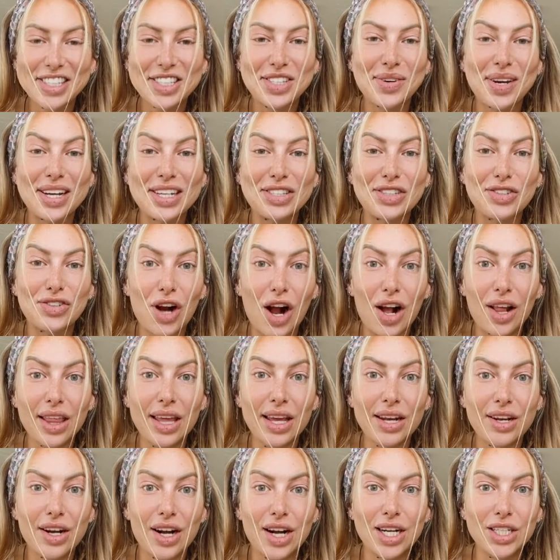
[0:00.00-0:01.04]
So I
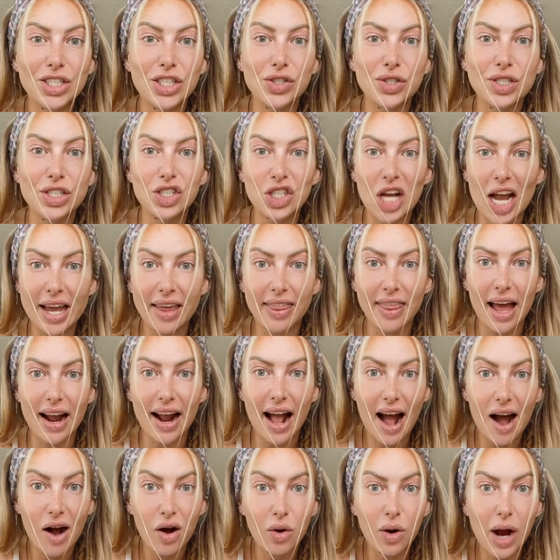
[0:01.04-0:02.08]
strongly encourage you to check
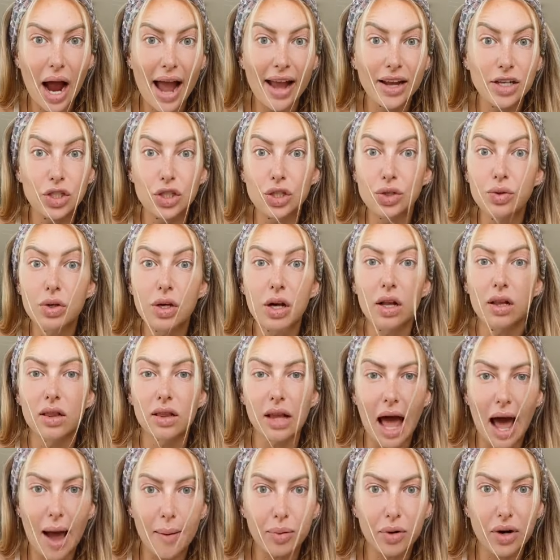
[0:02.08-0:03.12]
that out. I do
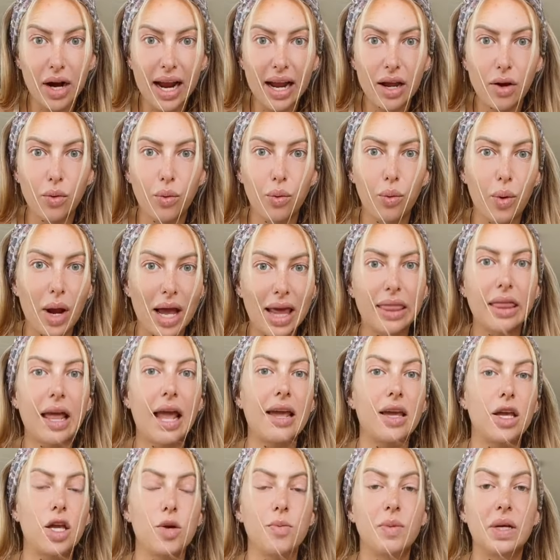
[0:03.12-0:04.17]
collaborate with
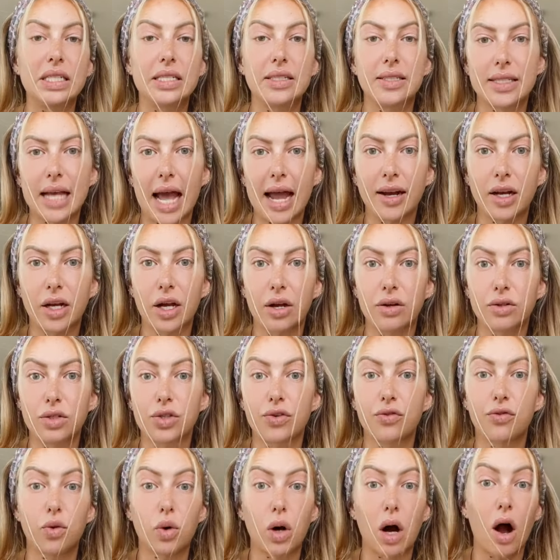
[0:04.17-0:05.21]
a human design
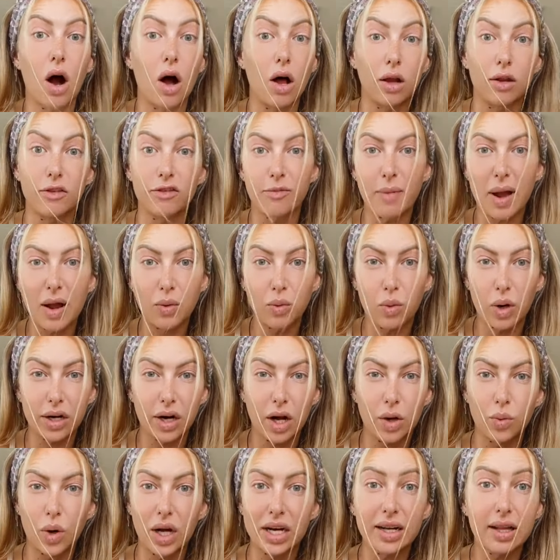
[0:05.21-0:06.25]
coach for all of my
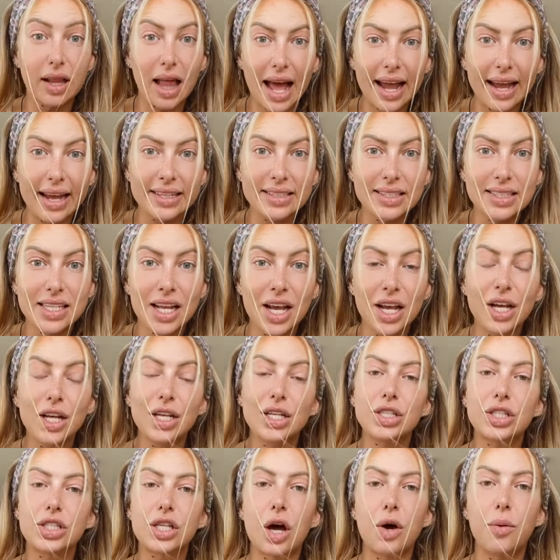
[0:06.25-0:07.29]
one-on-one clients.
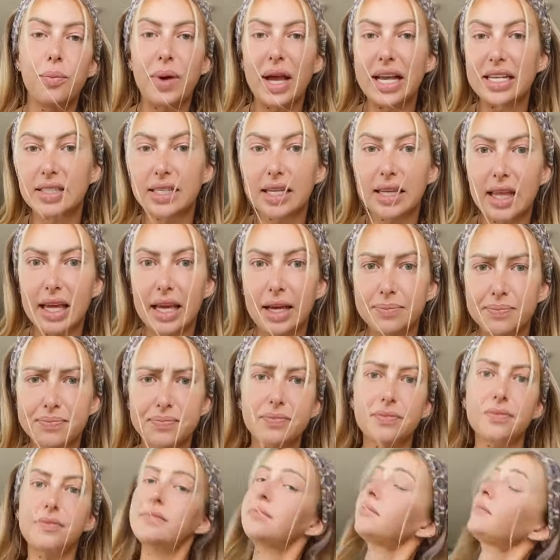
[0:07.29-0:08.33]
So basically,